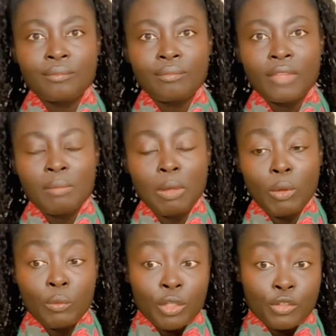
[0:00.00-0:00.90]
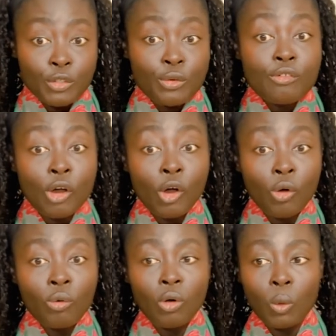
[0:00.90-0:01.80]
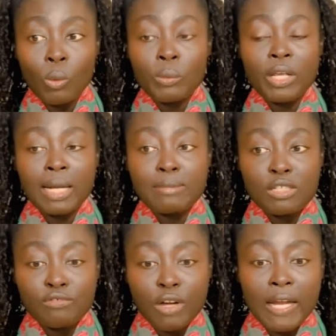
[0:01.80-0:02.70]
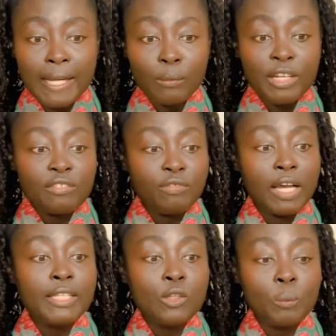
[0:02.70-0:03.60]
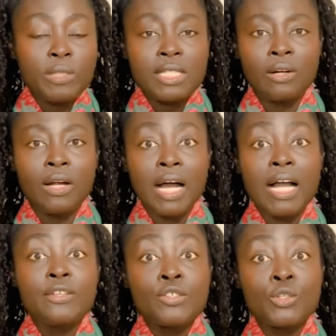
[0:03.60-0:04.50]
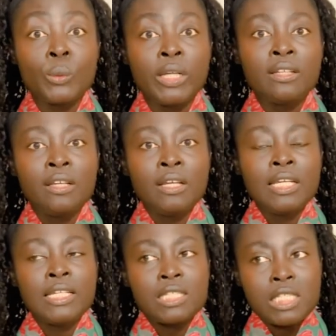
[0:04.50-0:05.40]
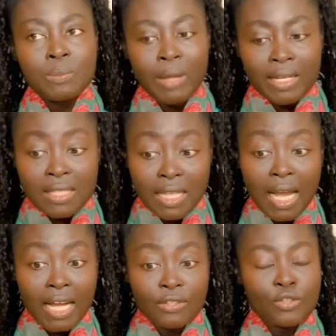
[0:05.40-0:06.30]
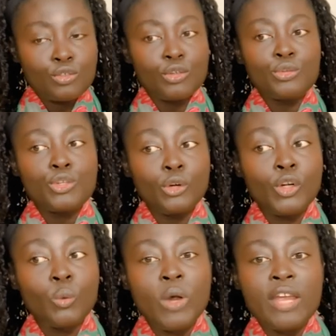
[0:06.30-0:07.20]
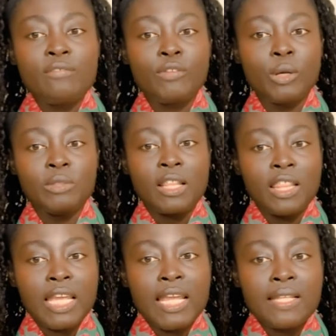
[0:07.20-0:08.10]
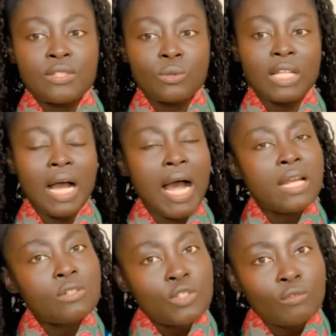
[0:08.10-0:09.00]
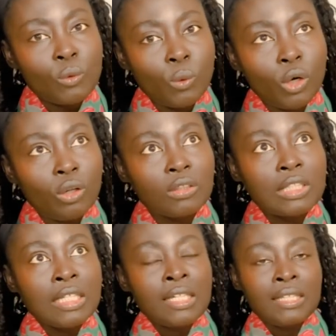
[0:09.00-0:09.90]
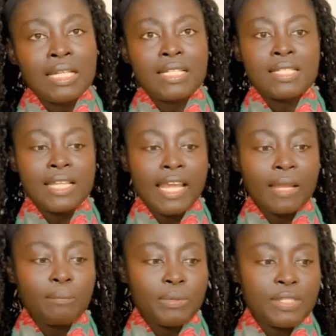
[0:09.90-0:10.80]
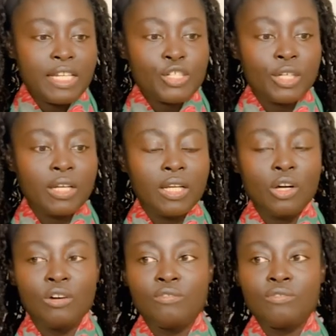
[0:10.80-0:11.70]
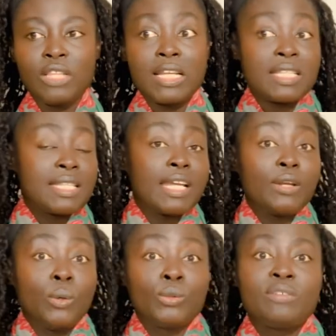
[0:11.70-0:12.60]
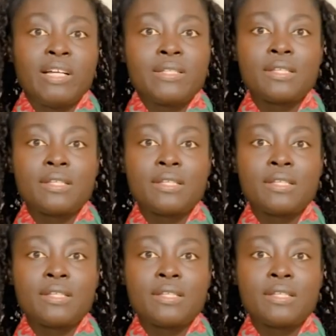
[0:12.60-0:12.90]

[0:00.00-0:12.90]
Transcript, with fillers: But when we do know, or when we come to find out, when He finally opens our eyes to it, He expects us to turn away from the things or the idols of the world that has taken possession of, that has taken hold of us,